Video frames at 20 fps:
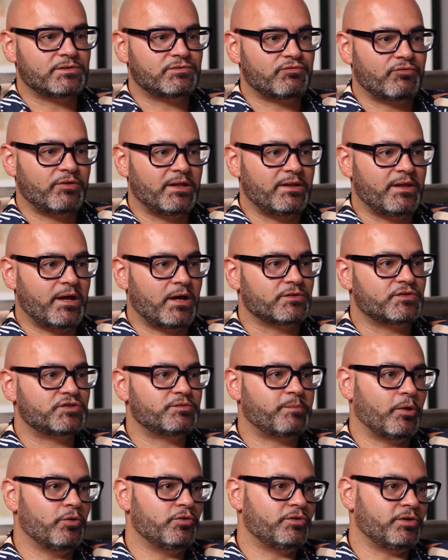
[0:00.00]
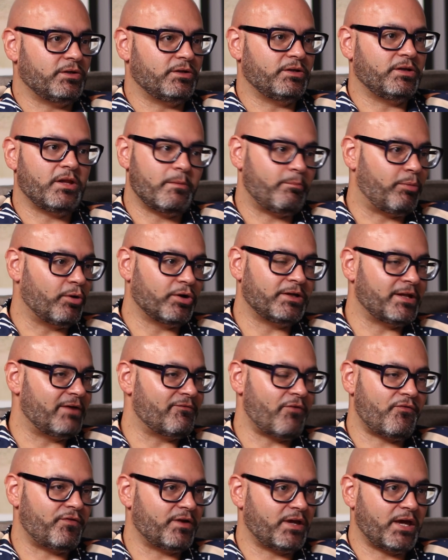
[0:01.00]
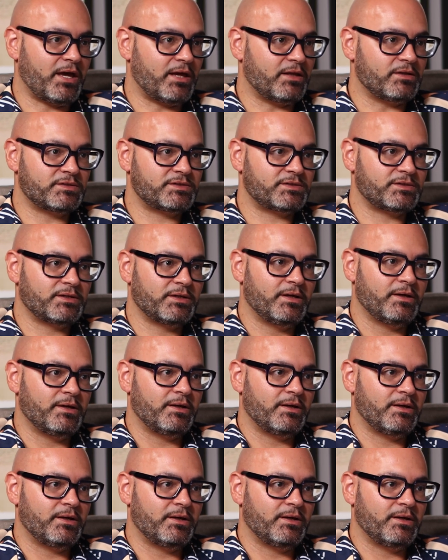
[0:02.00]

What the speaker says: it's really the unspoken. You know, the body never forgets,